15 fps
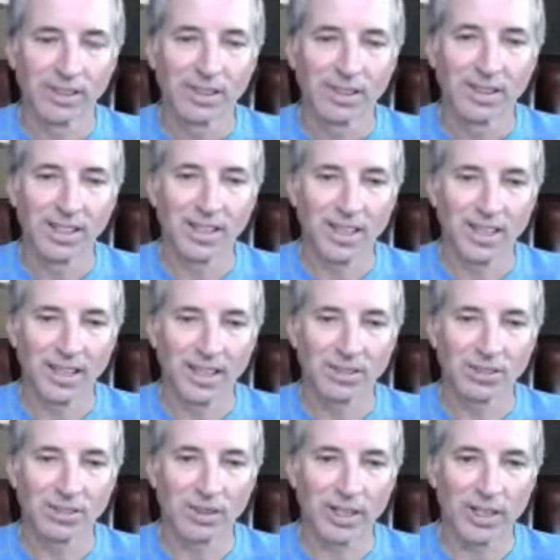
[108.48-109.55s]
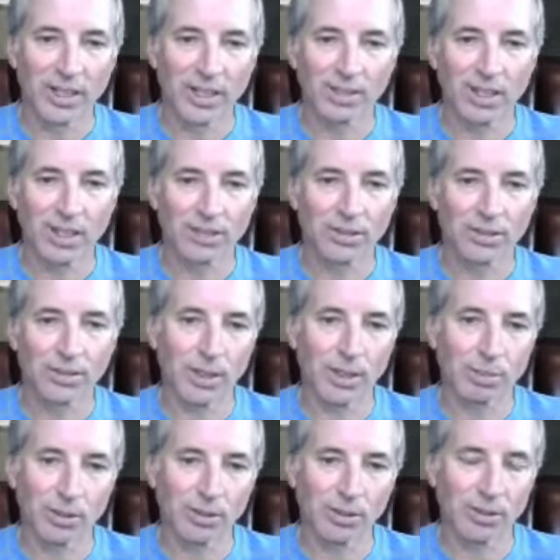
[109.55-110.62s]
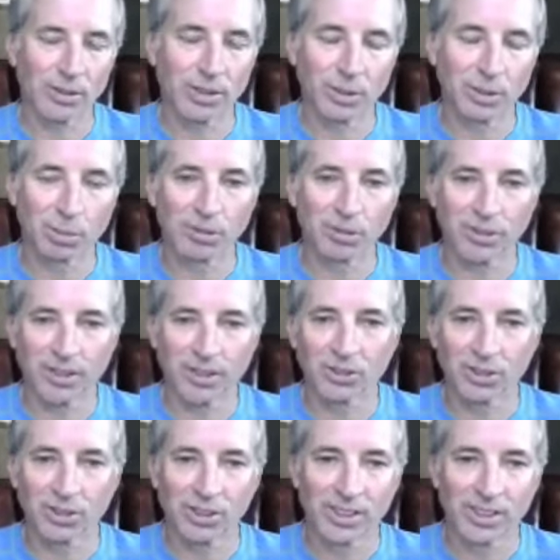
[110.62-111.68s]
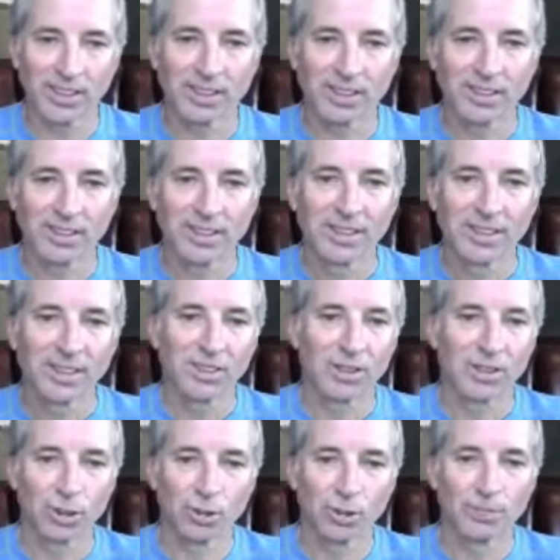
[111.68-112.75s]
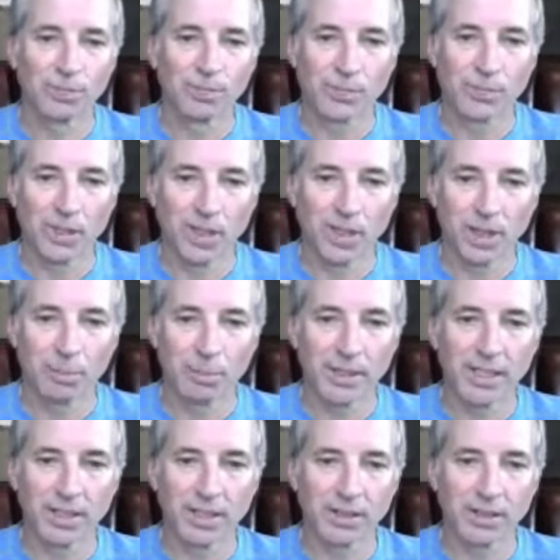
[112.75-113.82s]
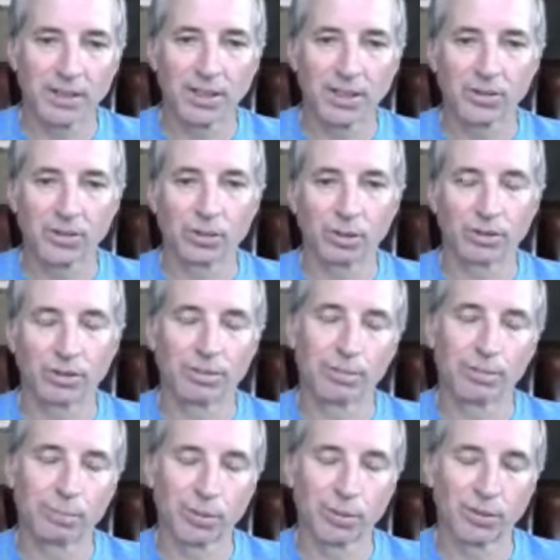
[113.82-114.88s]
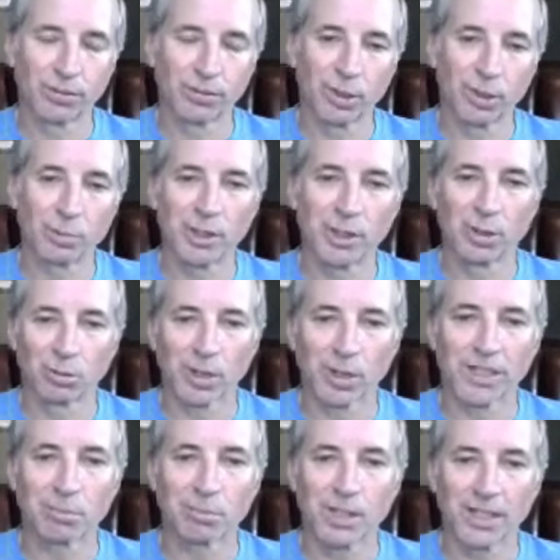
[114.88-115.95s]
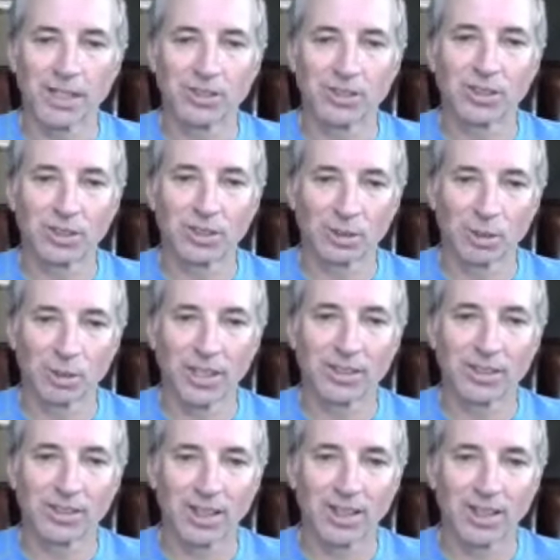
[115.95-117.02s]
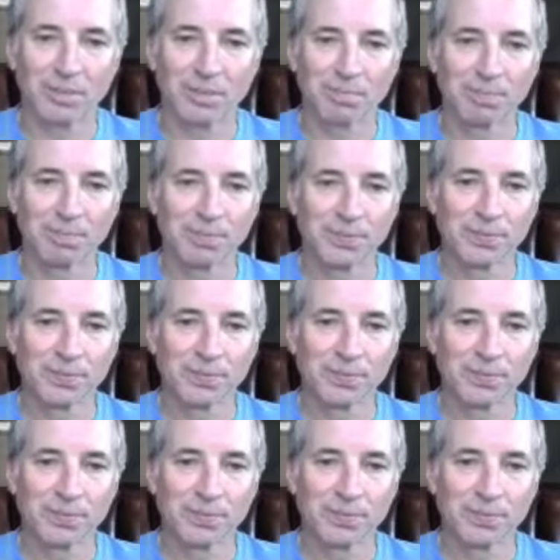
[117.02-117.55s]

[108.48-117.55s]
And so I had lots of opportunity professionally to be in the sort of proverbial right place at the right time.